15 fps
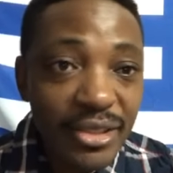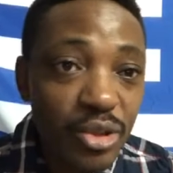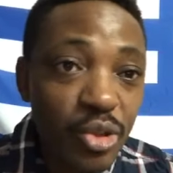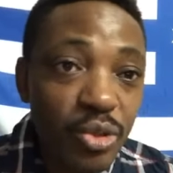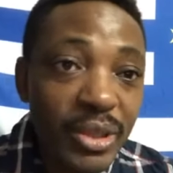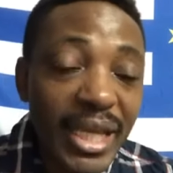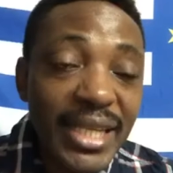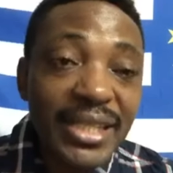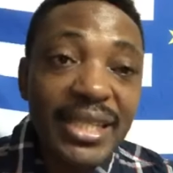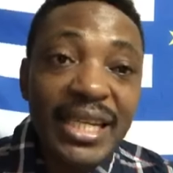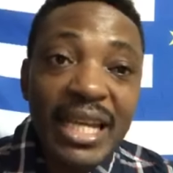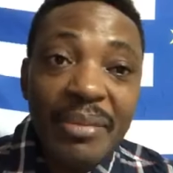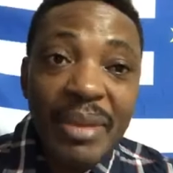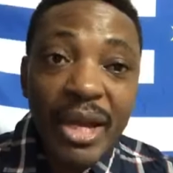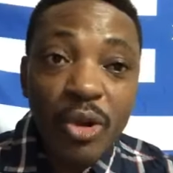So that is the
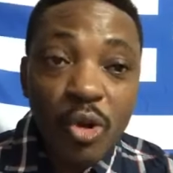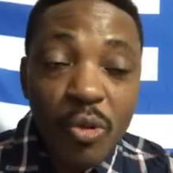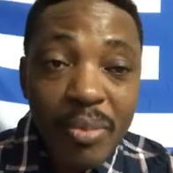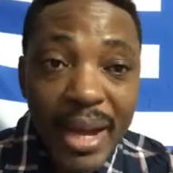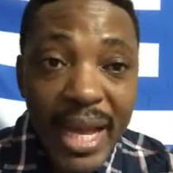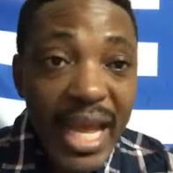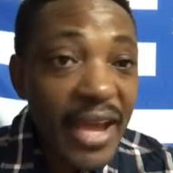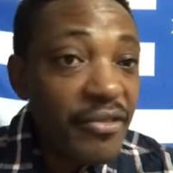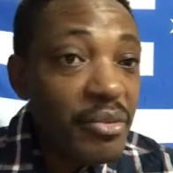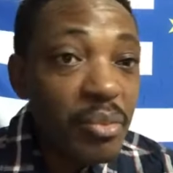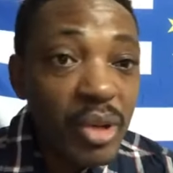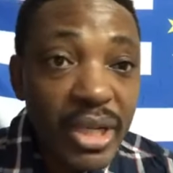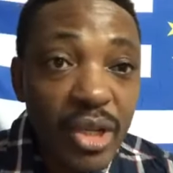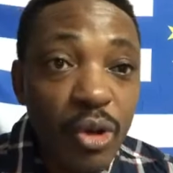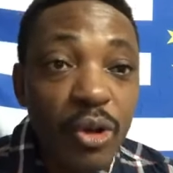name I go by.
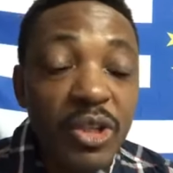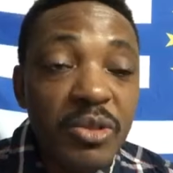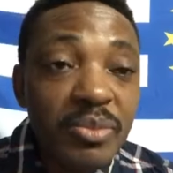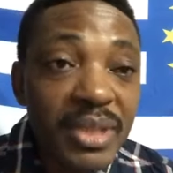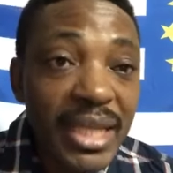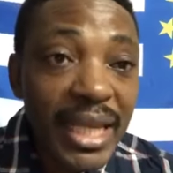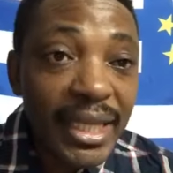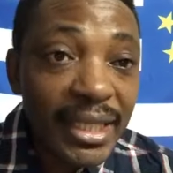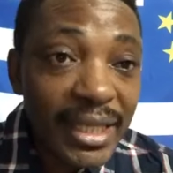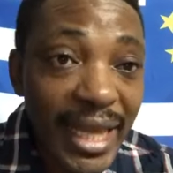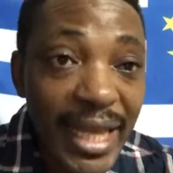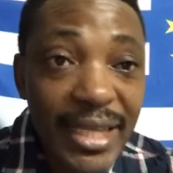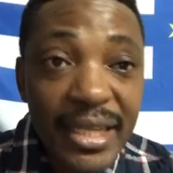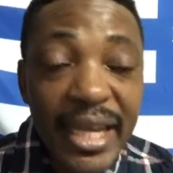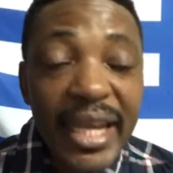Everybody calls me like
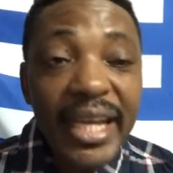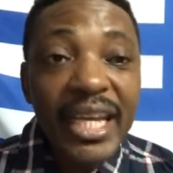that.